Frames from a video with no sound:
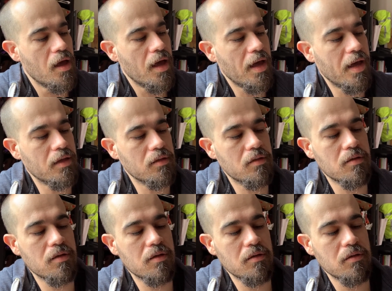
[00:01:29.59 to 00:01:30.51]
And
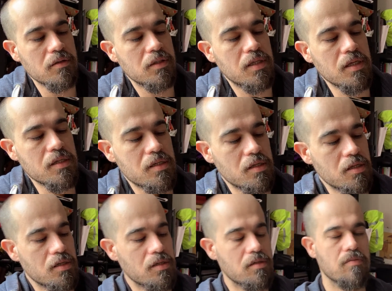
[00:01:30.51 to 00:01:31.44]
this
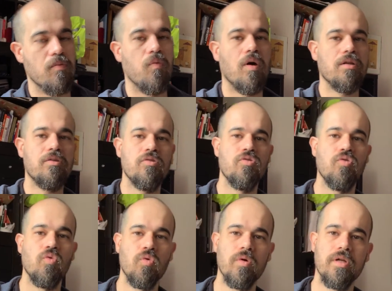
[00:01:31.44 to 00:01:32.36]
is what you
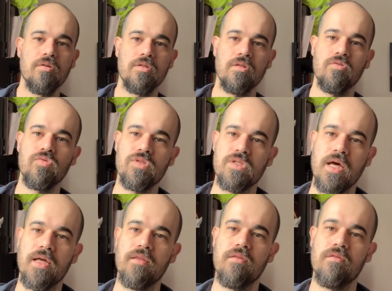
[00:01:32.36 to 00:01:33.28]
do in order to
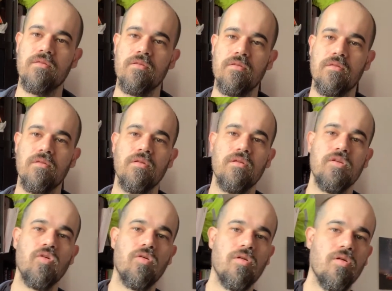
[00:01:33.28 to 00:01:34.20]
set
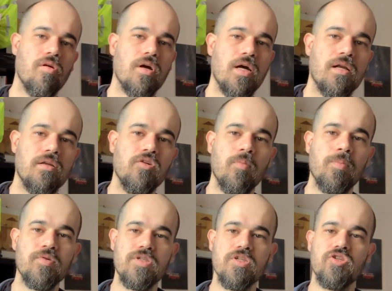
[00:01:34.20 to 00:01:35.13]
your
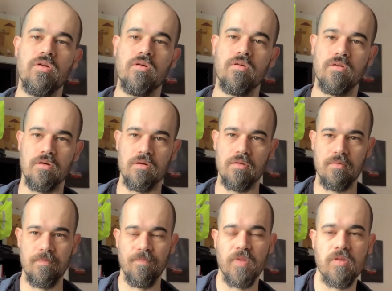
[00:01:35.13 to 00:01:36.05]
position on
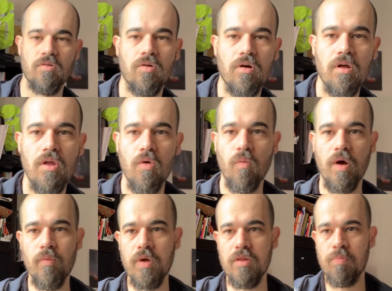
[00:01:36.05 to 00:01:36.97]
Earth. So
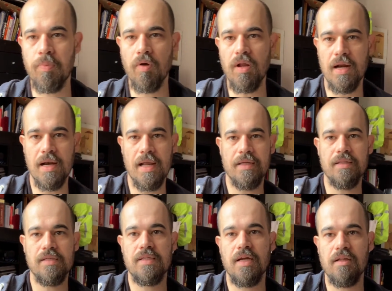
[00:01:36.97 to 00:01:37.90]
when we polar align
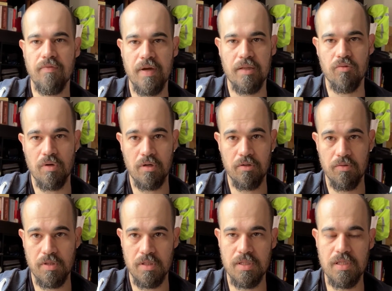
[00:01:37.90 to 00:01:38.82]
the Star Adventurer
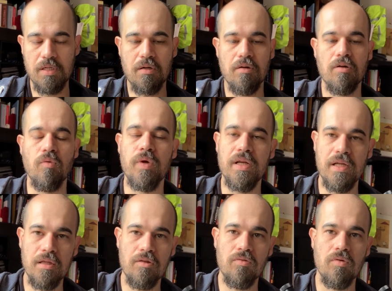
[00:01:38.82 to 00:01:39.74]
using circle, we
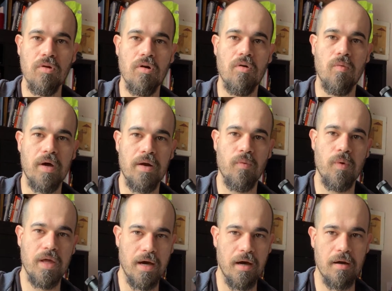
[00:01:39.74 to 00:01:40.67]
need to know where
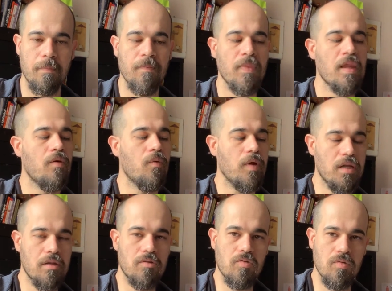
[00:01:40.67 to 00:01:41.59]
we are. We
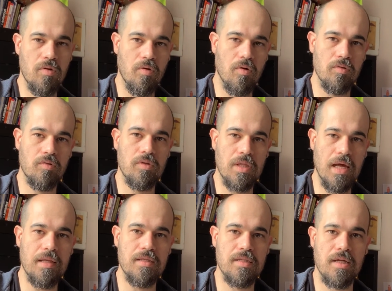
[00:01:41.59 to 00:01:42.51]
need to know to
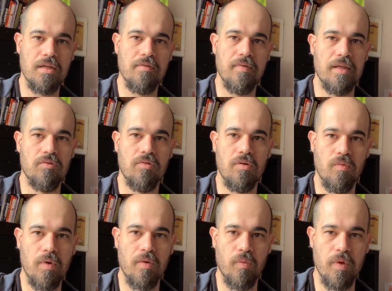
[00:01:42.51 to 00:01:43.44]
tell the Star Adventurer
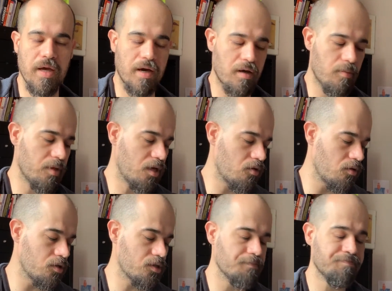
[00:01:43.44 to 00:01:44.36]
where we are,
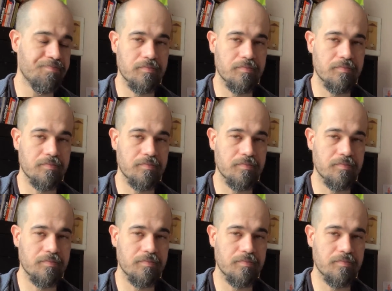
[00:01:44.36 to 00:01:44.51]
because